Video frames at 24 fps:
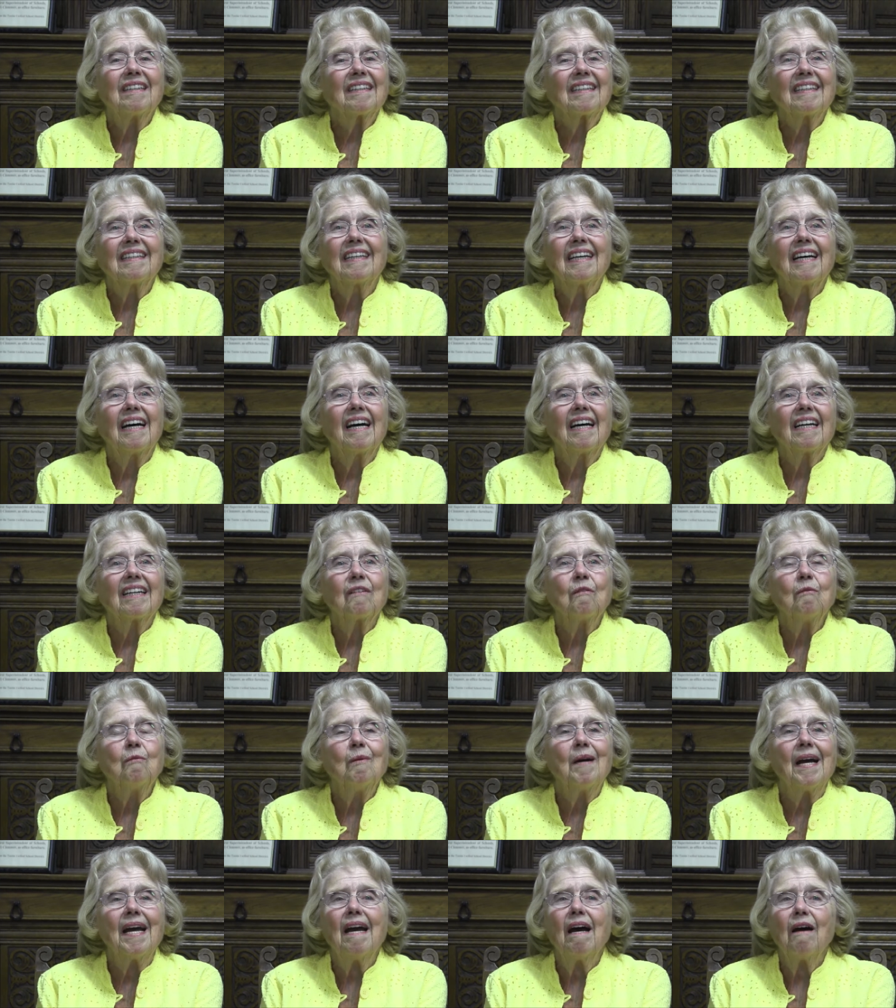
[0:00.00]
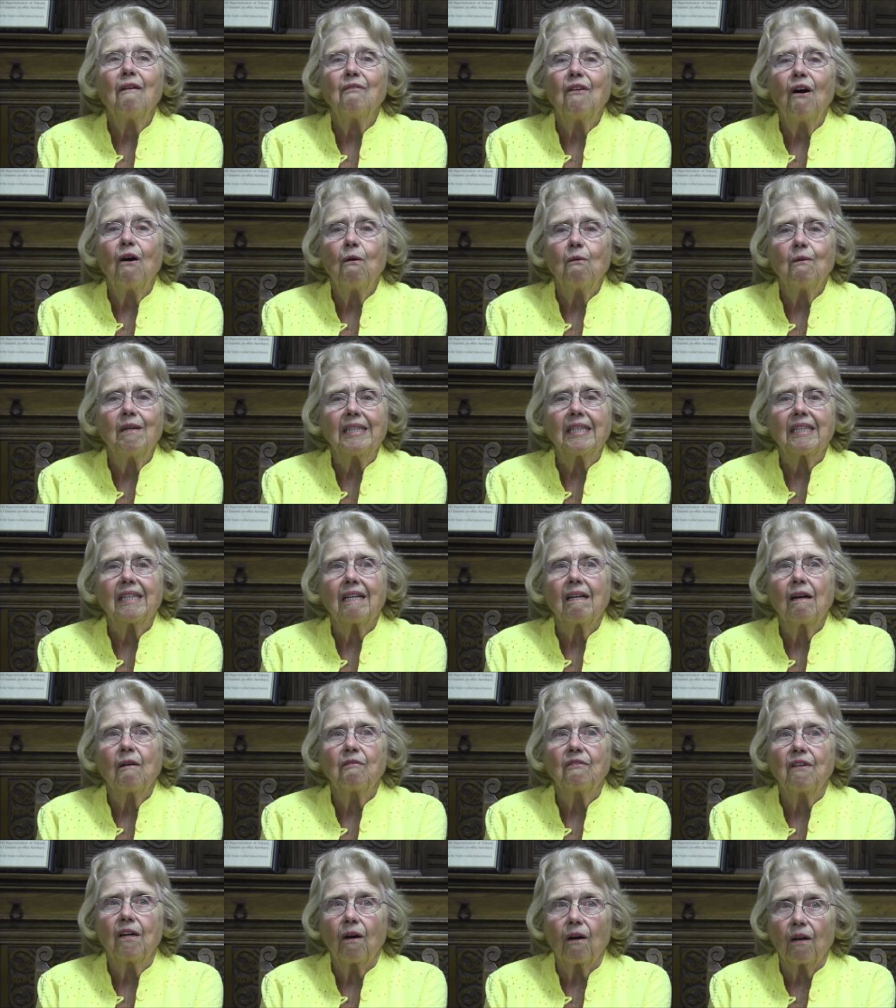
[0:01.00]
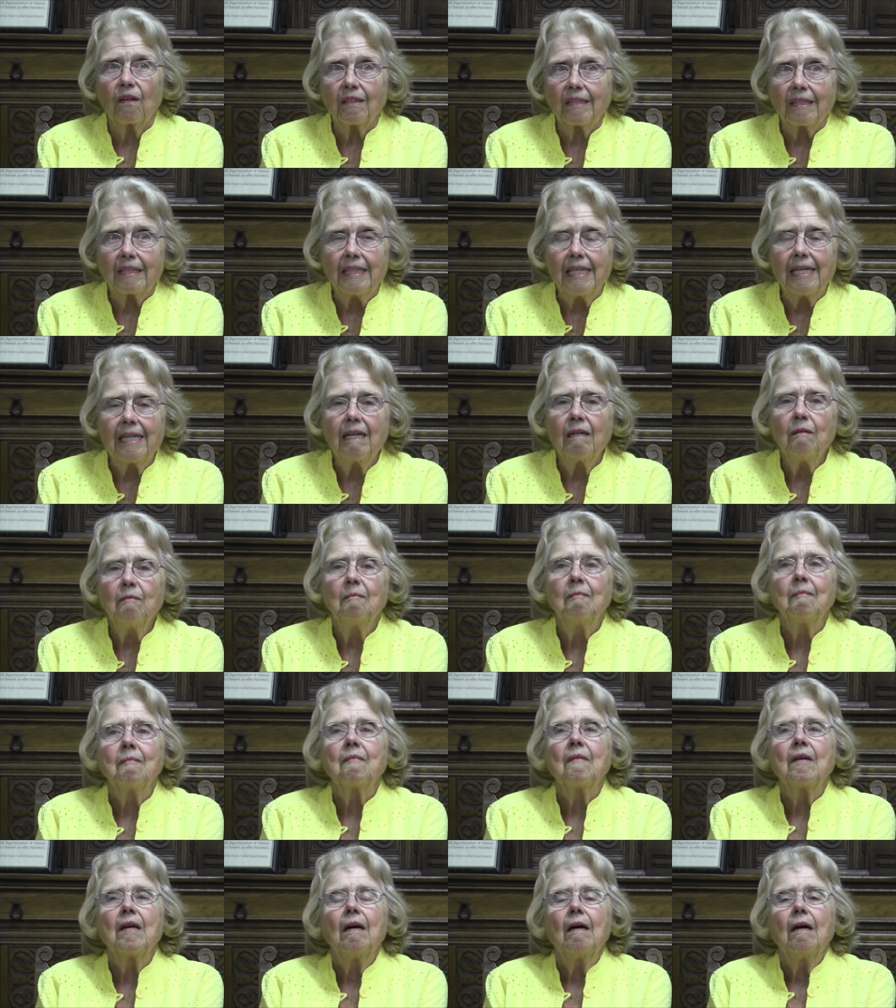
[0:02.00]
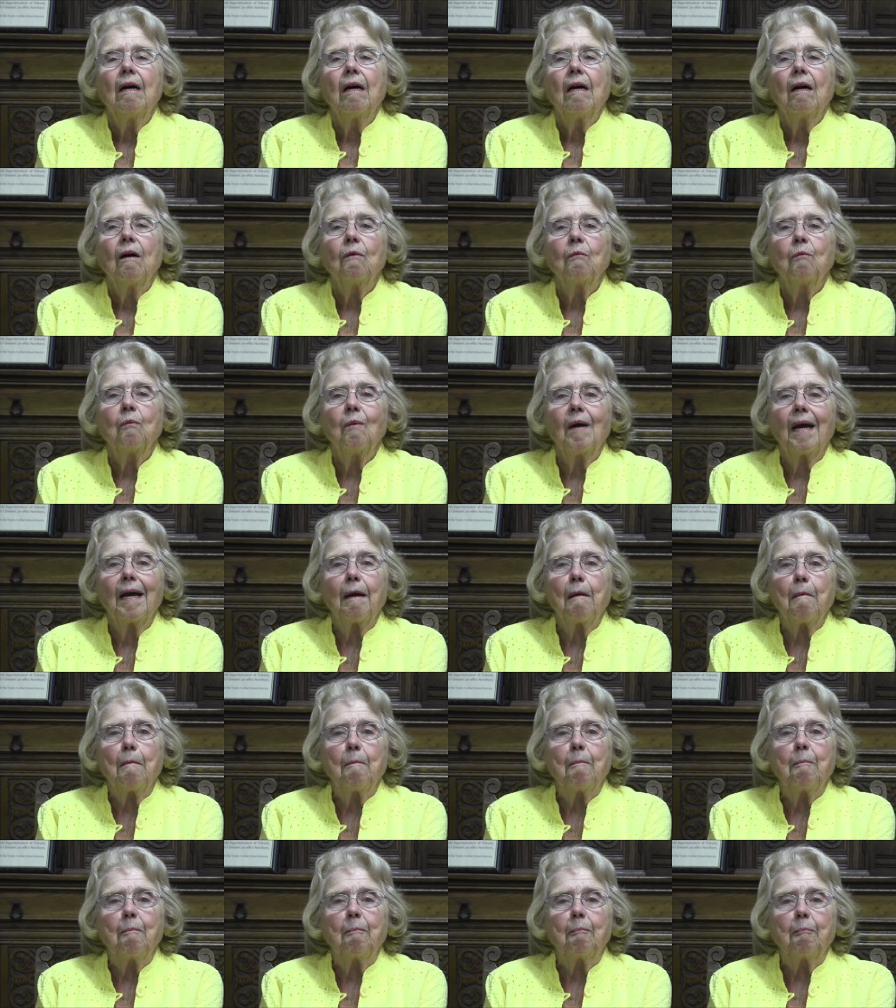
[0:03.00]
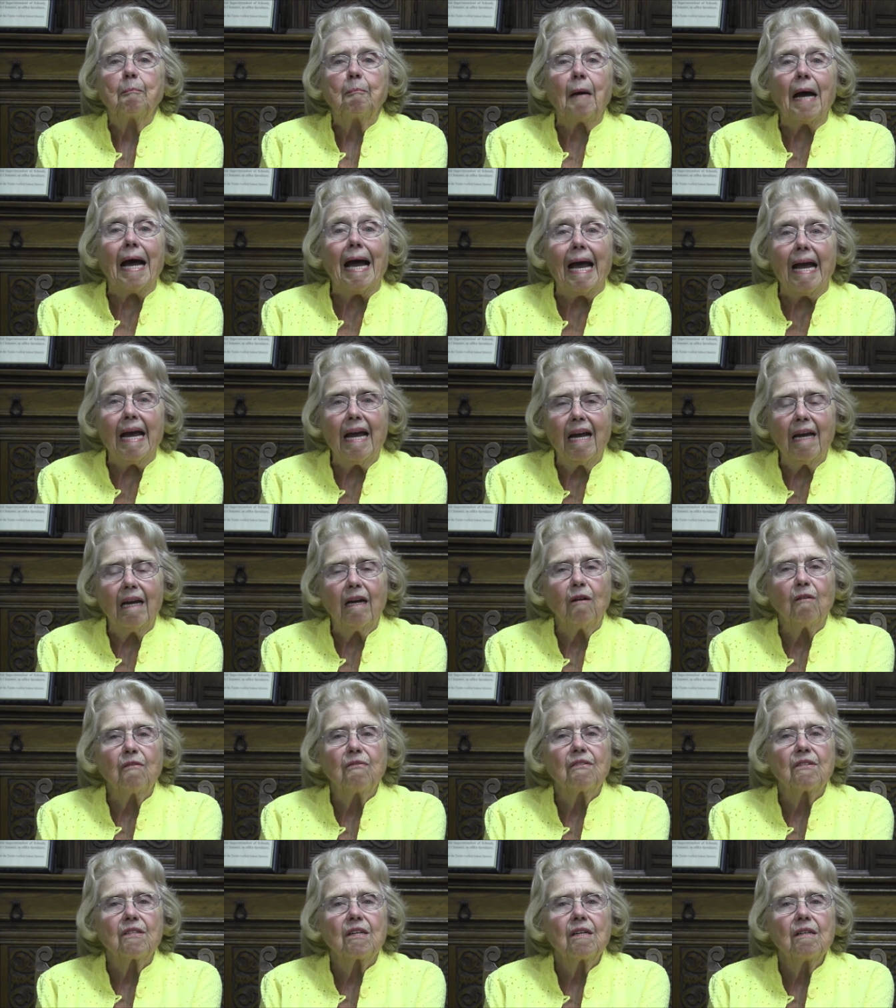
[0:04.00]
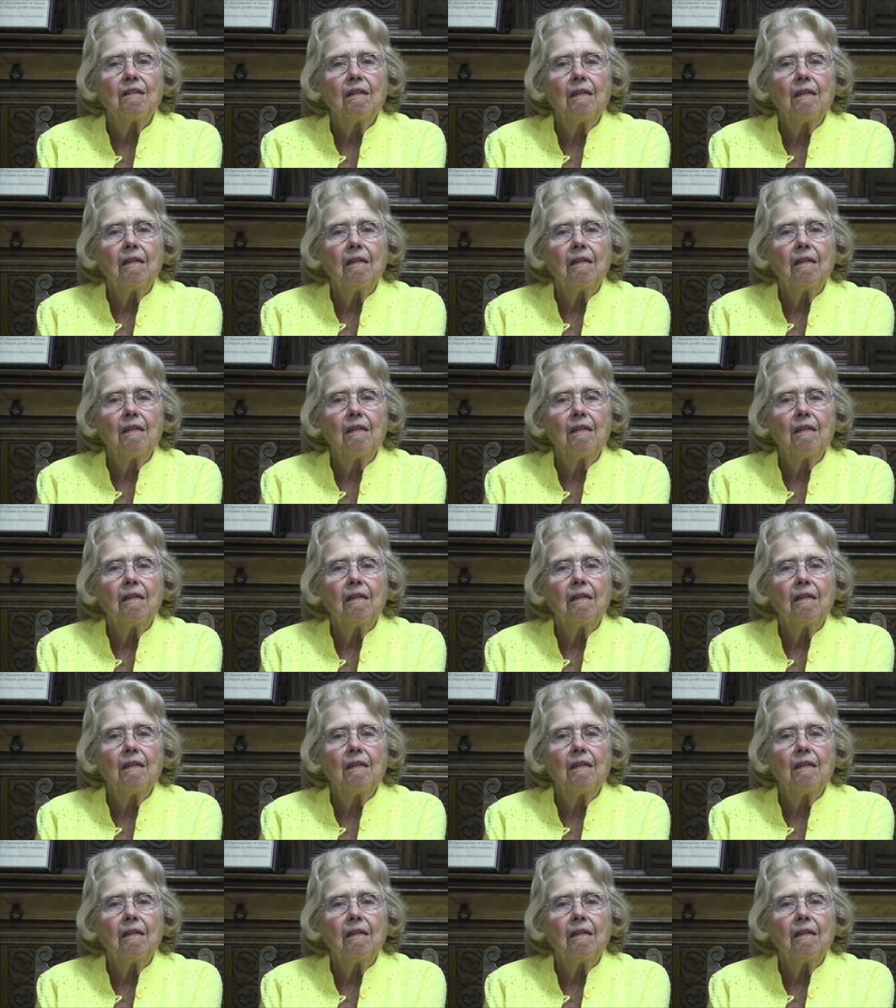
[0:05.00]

That we have always loved gardening. We paved